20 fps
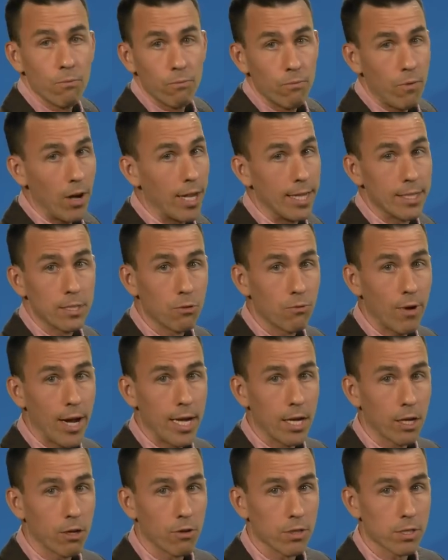Very little
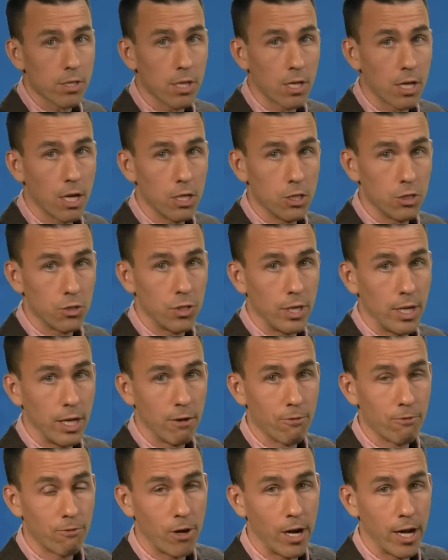rain across the country
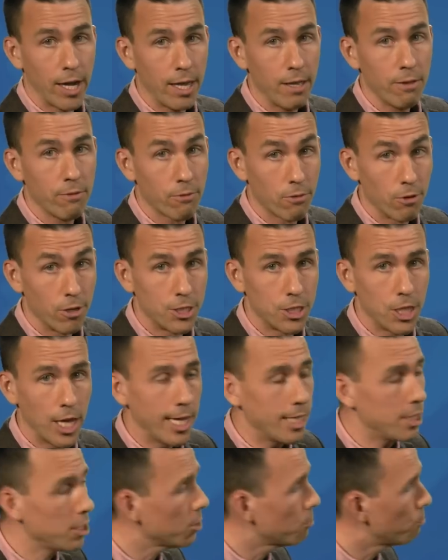on Friday for a
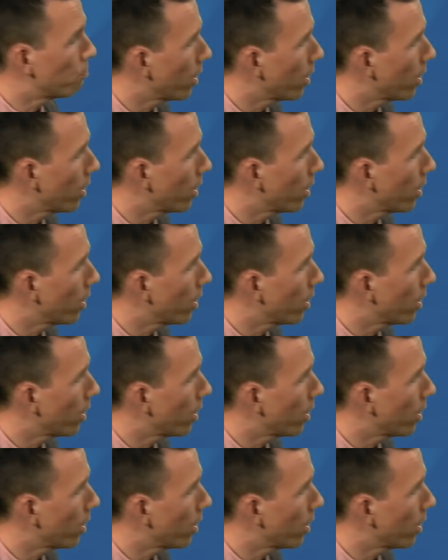change,